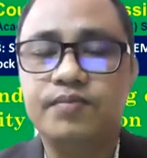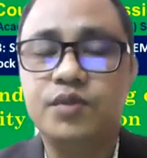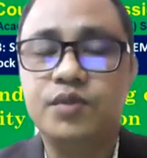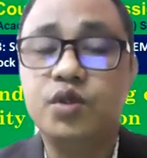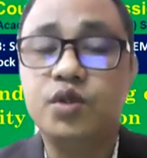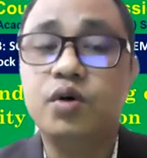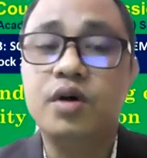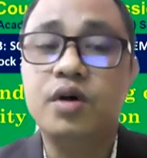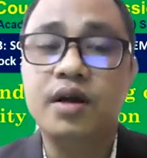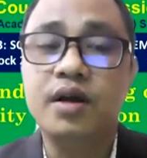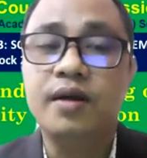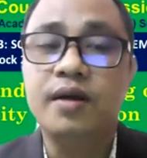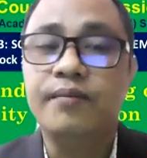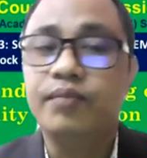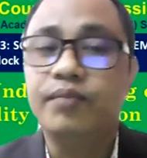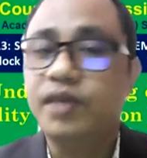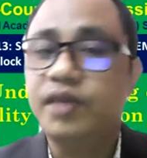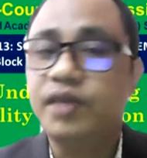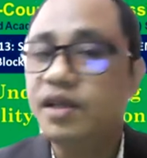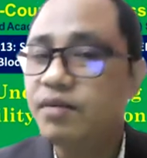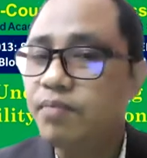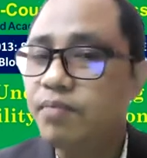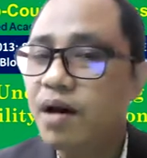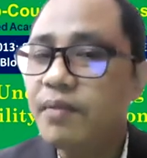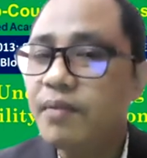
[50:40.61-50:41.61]
So
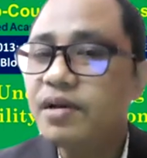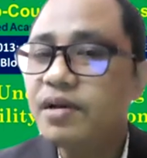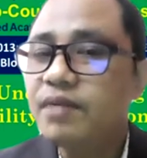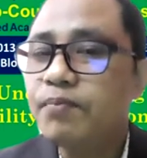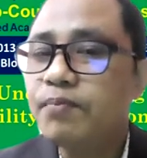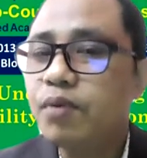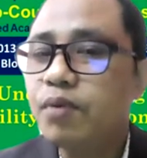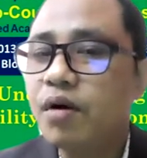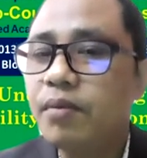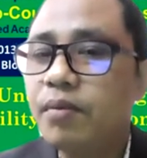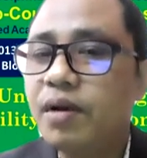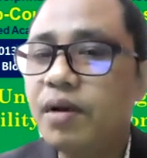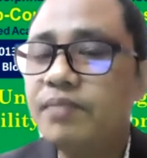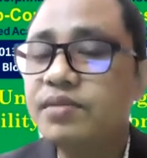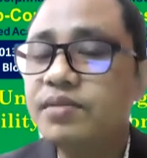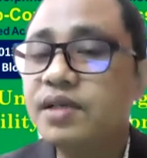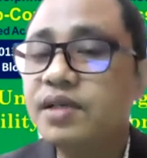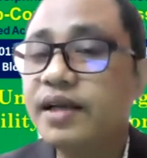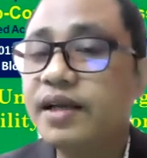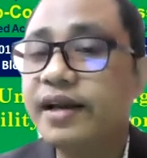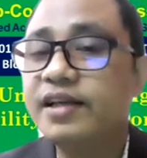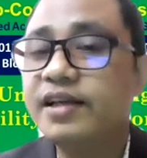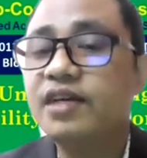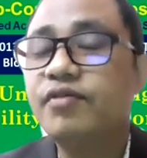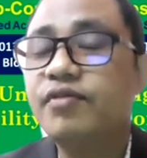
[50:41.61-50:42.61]
the environmental problems
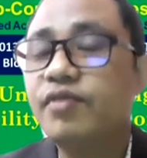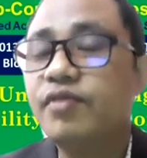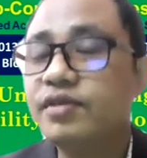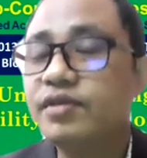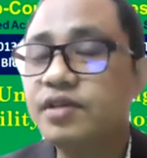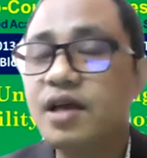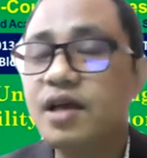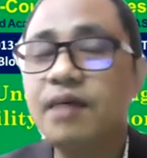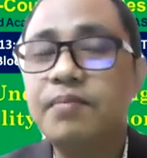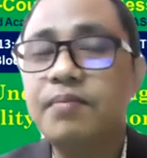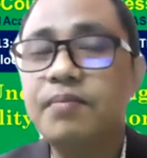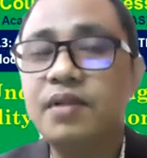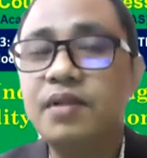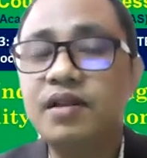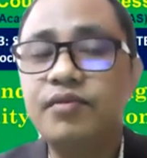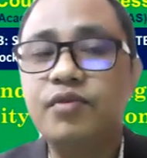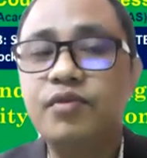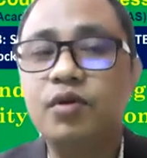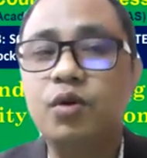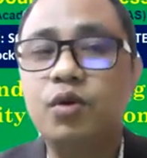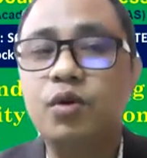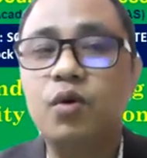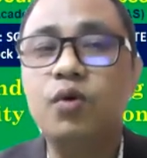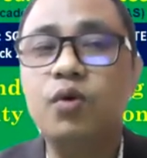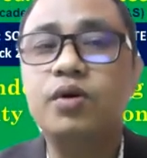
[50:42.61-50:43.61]
created, for example, if
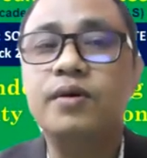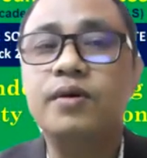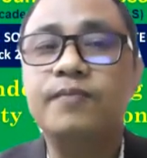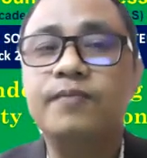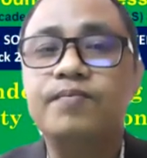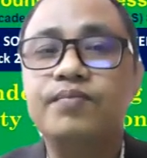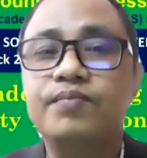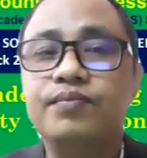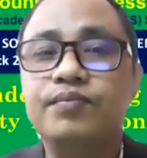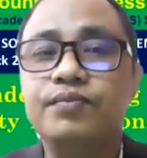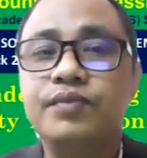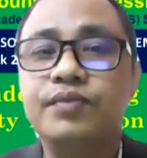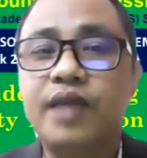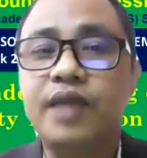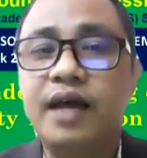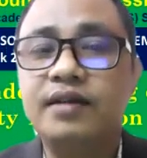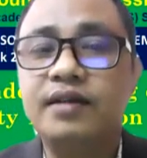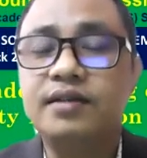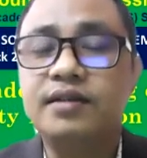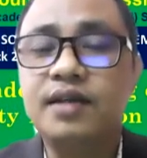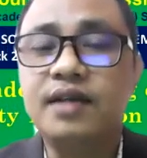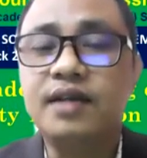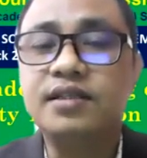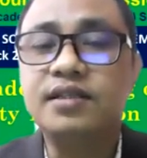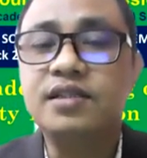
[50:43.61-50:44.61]
you look
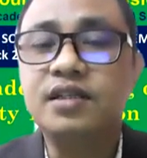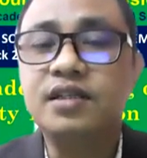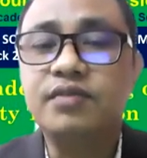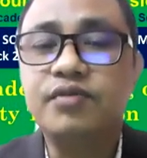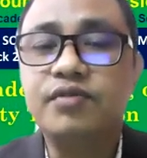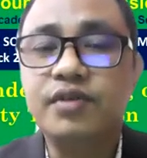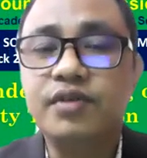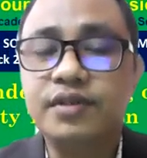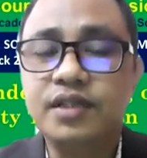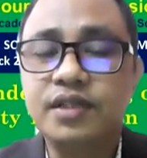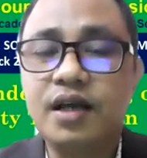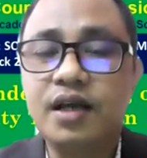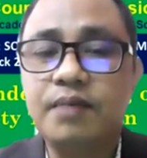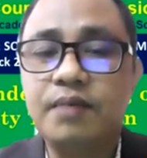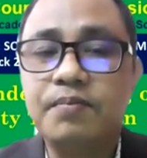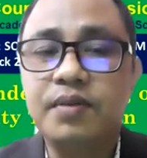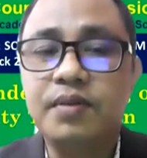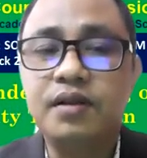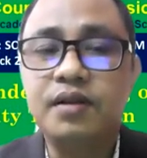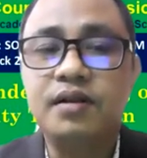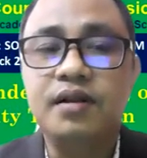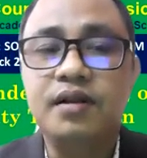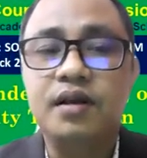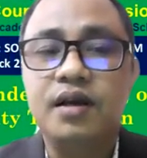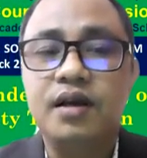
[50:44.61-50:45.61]
that transition, for
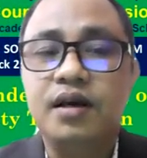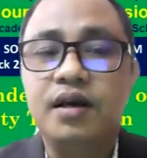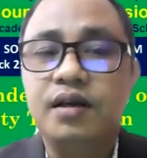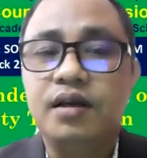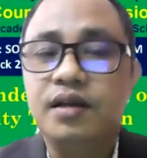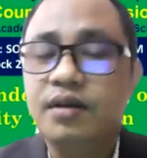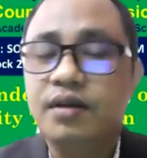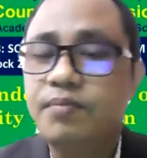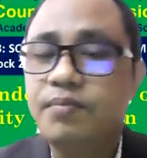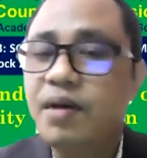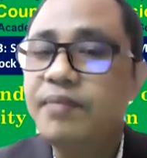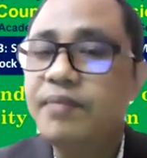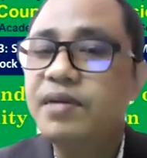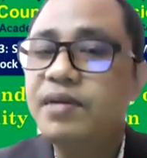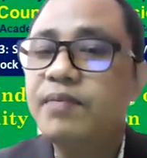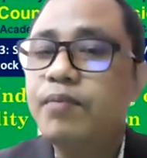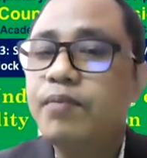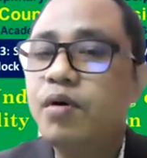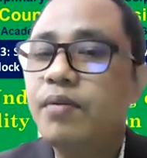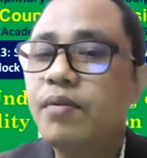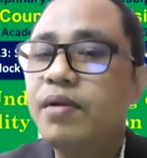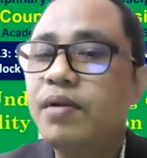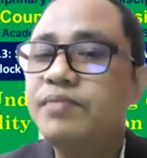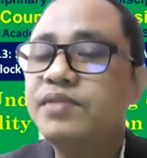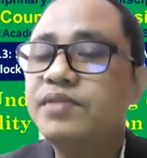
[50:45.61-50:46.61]
example, the environmental
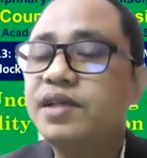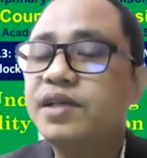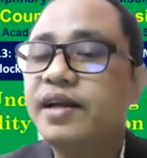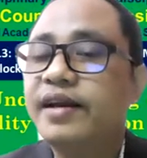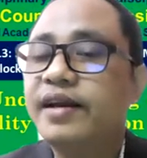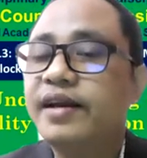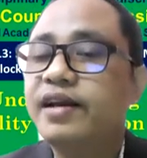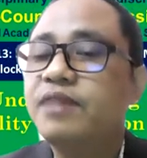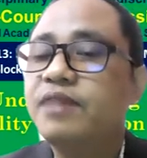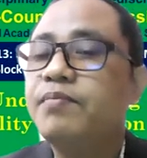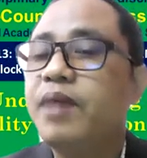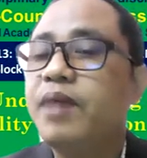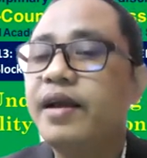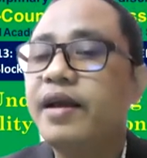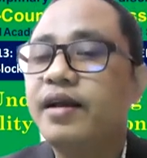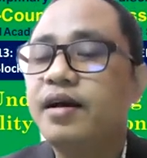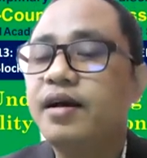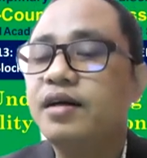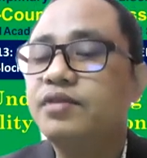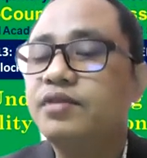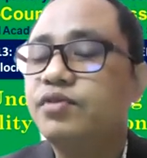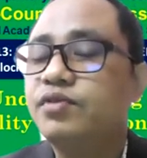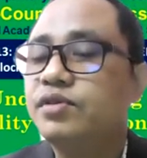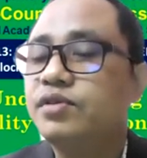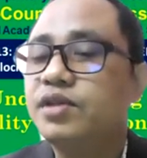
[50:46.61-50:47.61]
problems created by
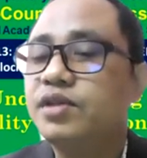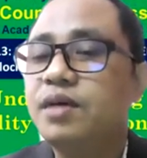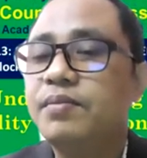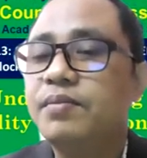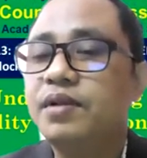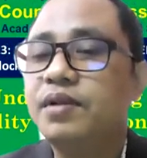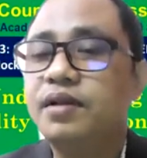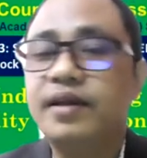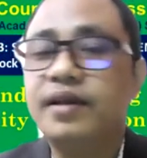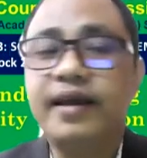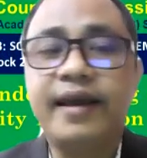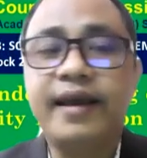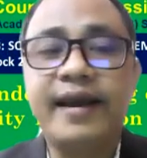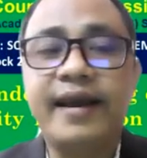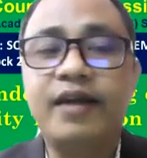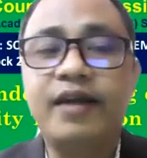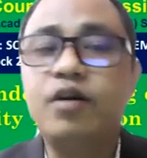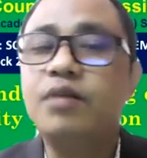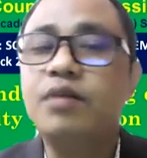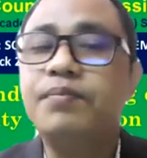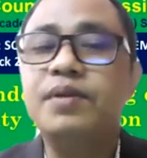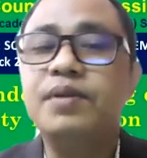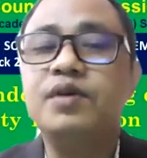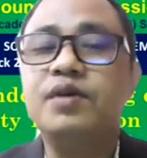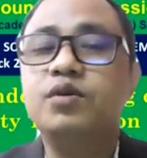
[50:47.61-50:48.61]
cars, for example,
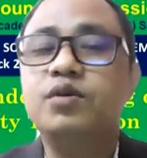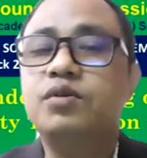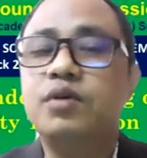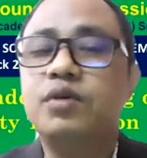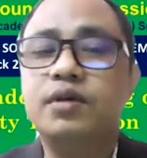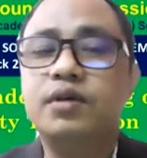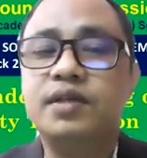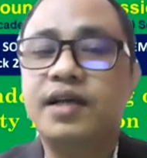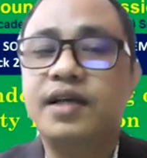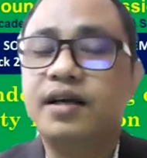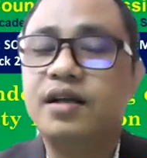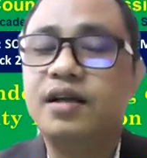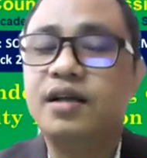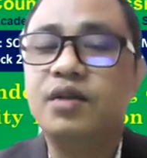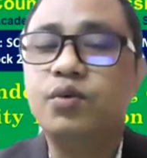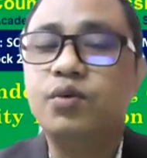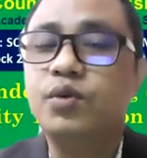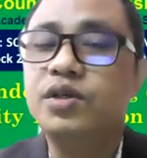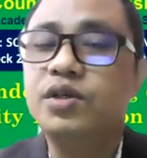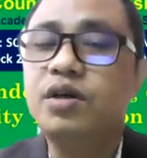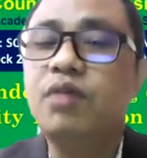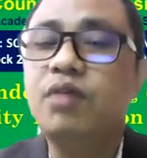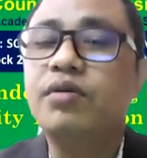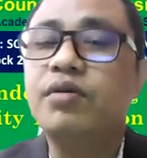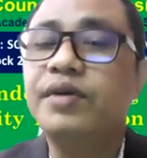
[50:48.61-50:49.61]
cannot be tackled
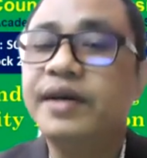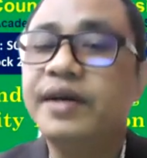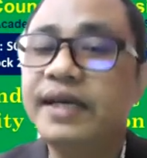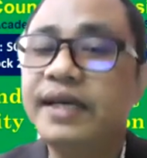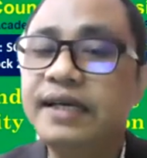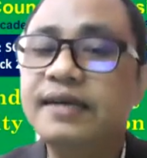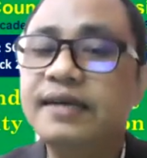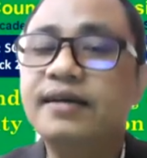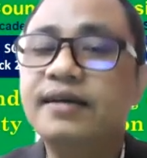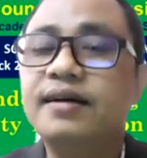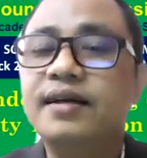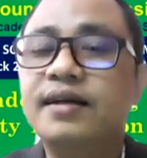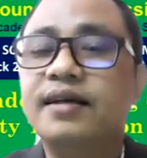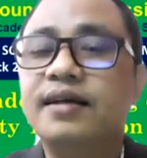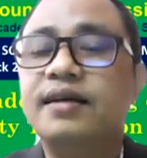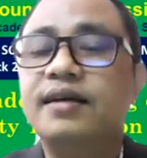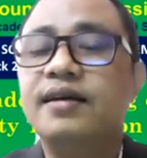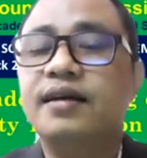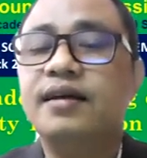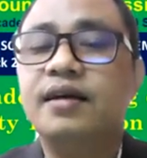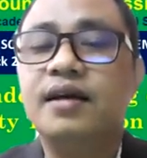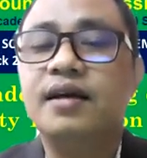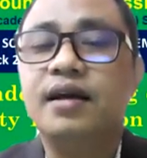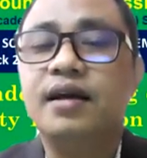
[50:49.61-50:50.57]
without regarding